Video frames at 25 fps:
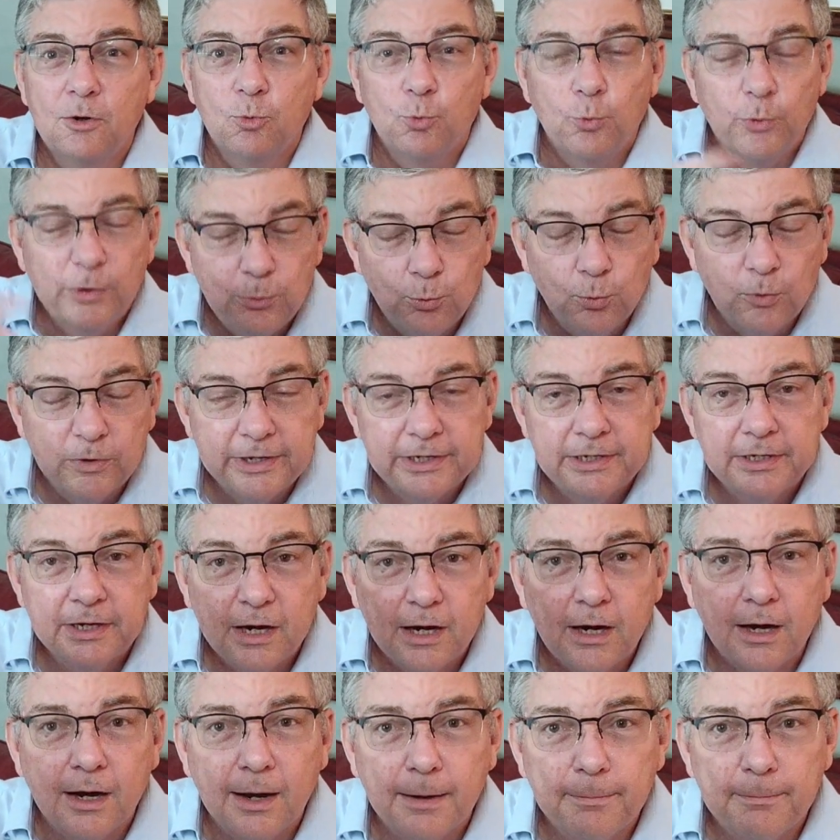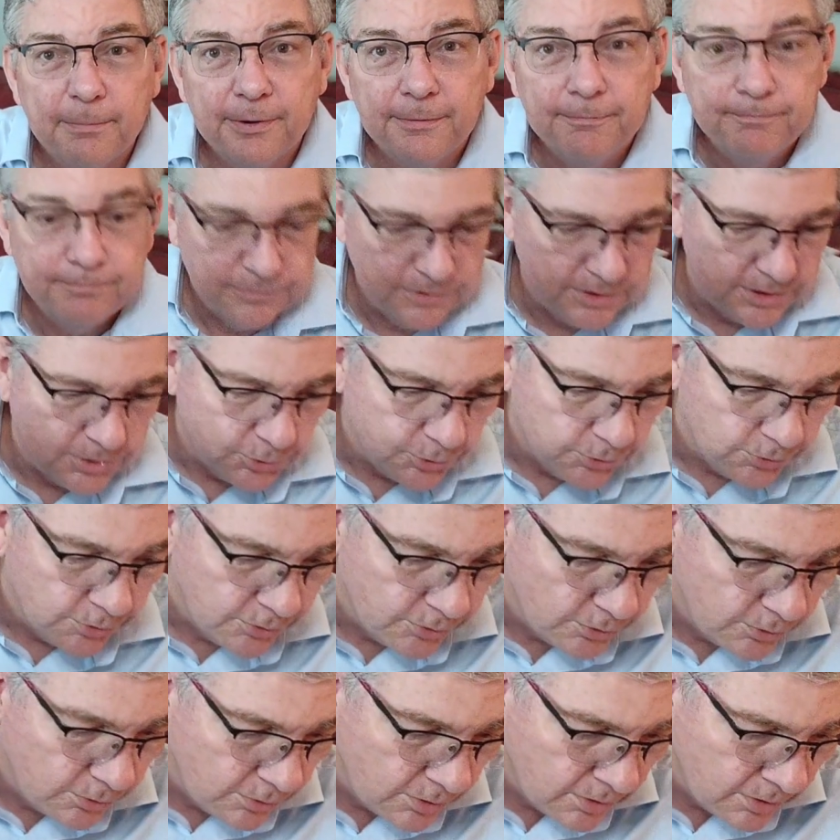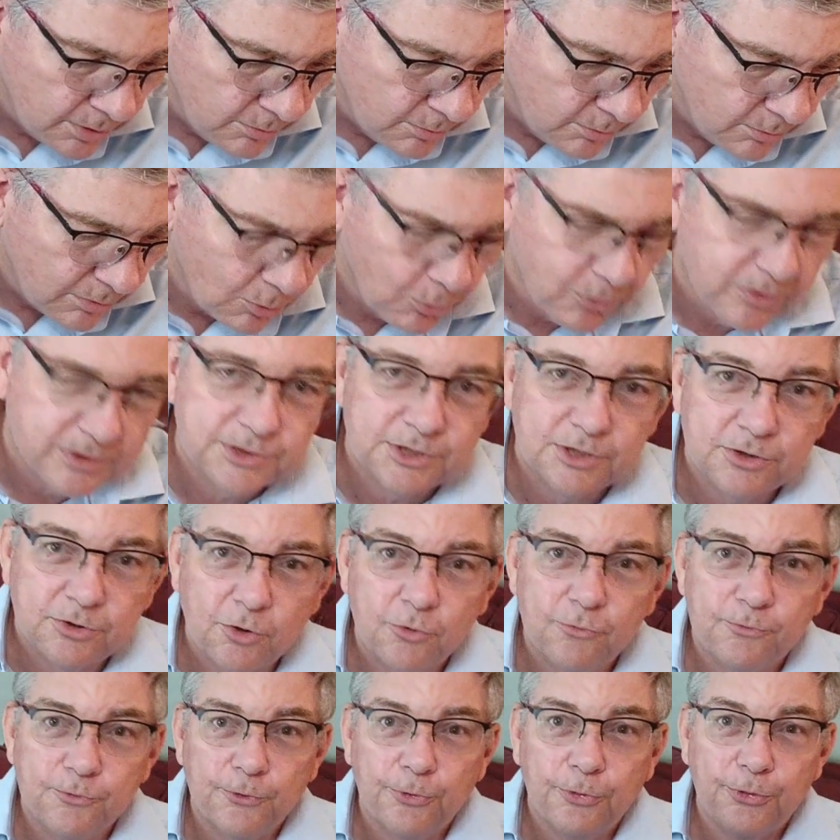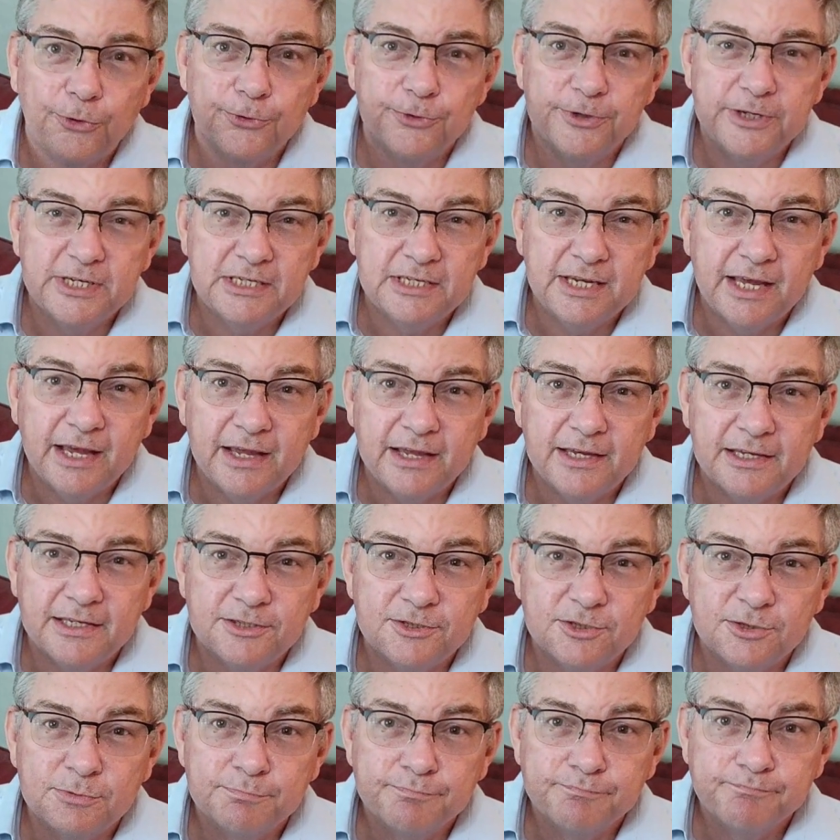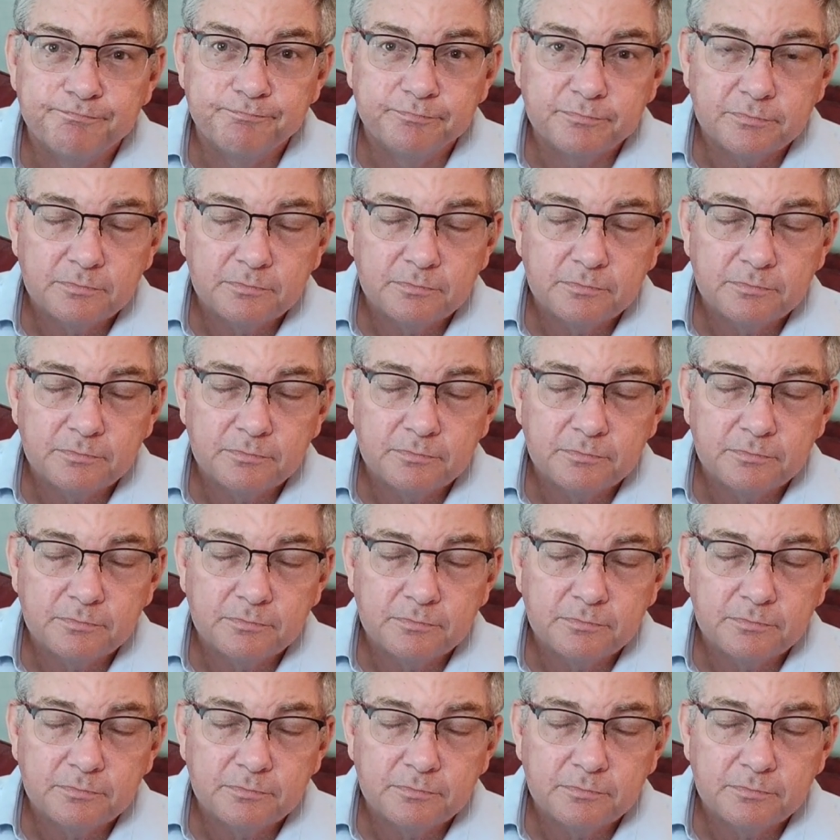we went up to, what was it, over 30 days.